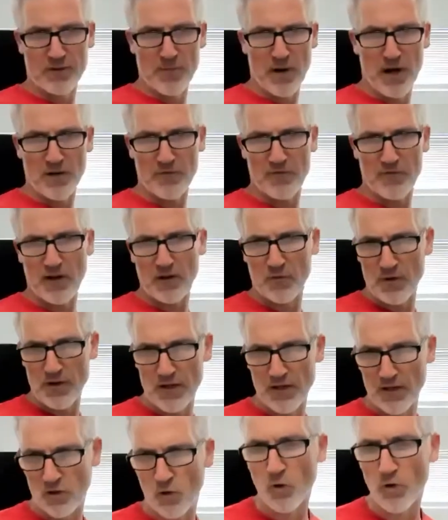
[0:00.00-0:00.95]
As a matter of fact, we
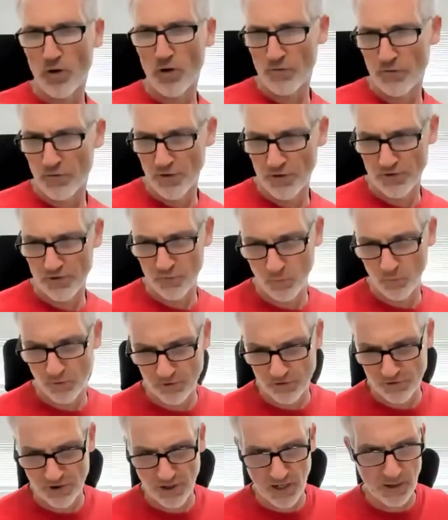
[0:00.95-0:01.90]
did a chord inversion
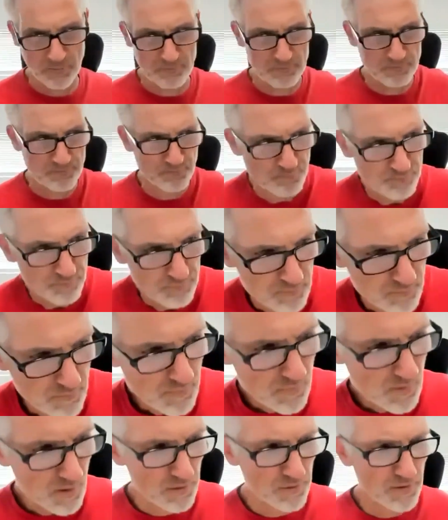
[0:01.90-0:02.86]
workshop
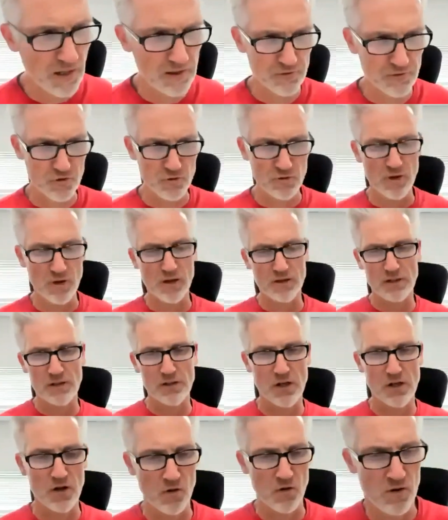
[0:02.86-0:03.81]
not too long
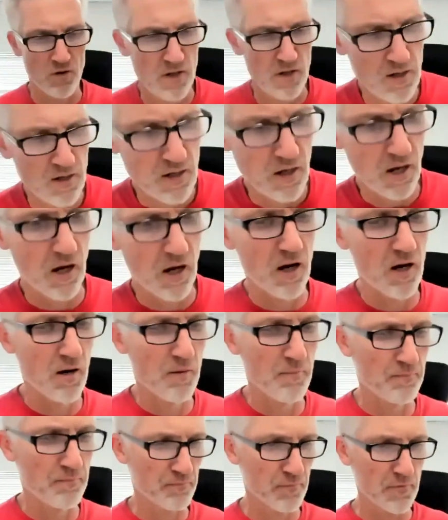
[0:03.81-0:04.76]
ago.
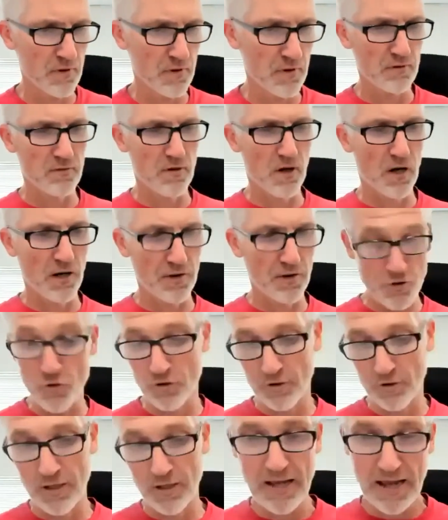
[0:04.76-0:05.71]
Um, on the
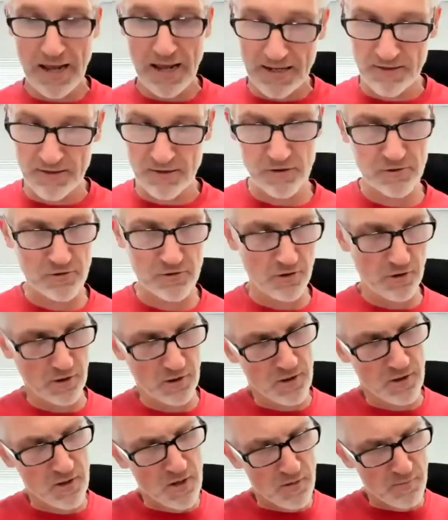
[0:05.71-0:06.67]
ukulele and the
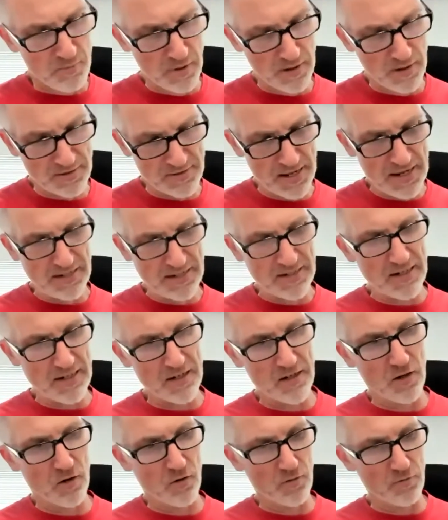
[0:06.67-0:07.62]
guitar, but taking,
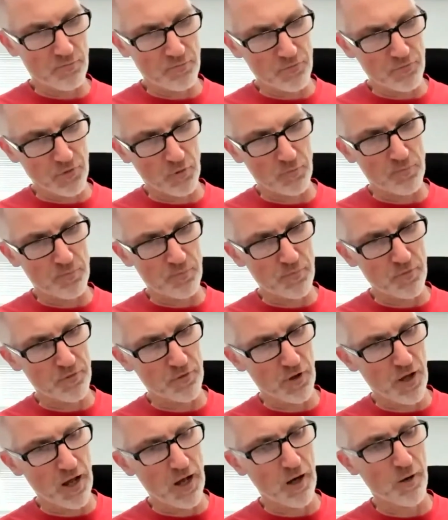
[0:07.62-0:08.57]
you know, so
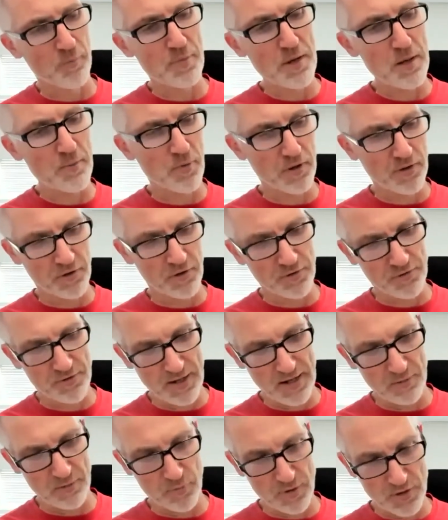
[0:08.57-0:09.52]
so help people
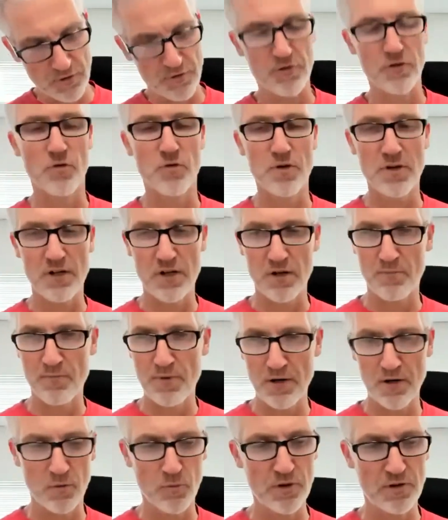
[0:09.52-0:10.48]
understand what you're doing here,
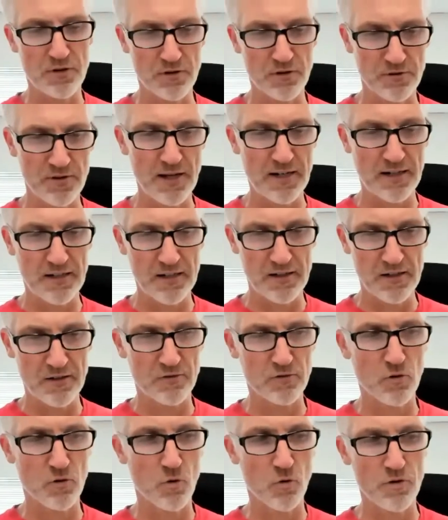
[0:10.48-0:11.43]
Peter, which is taking
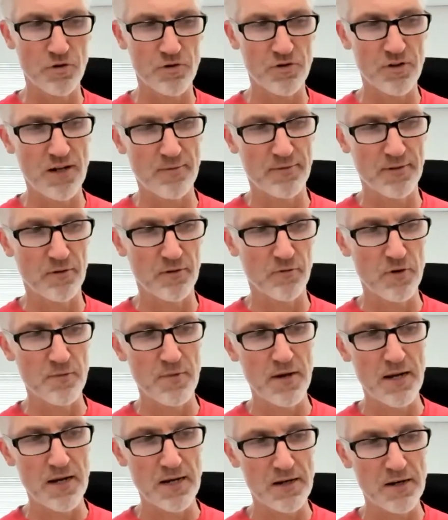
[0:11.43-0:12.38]
these chord shapes that we
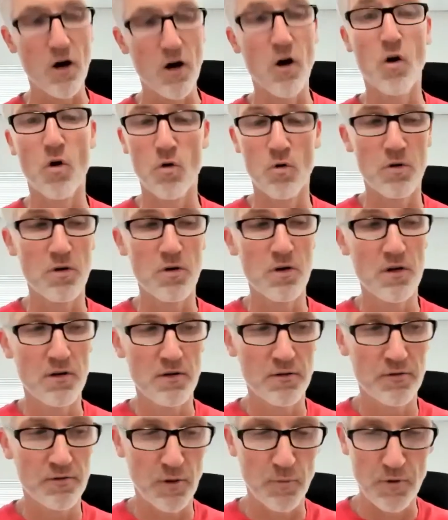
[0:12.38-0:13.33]
may know
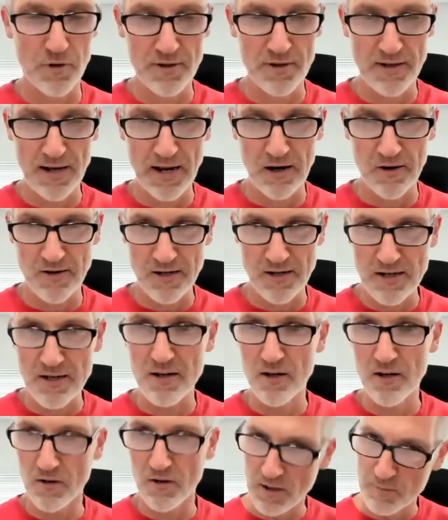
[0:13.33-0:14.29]
somewhere down
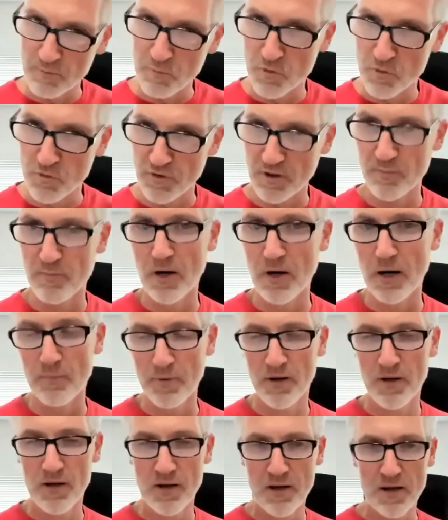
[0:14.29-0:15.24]
here and moving them up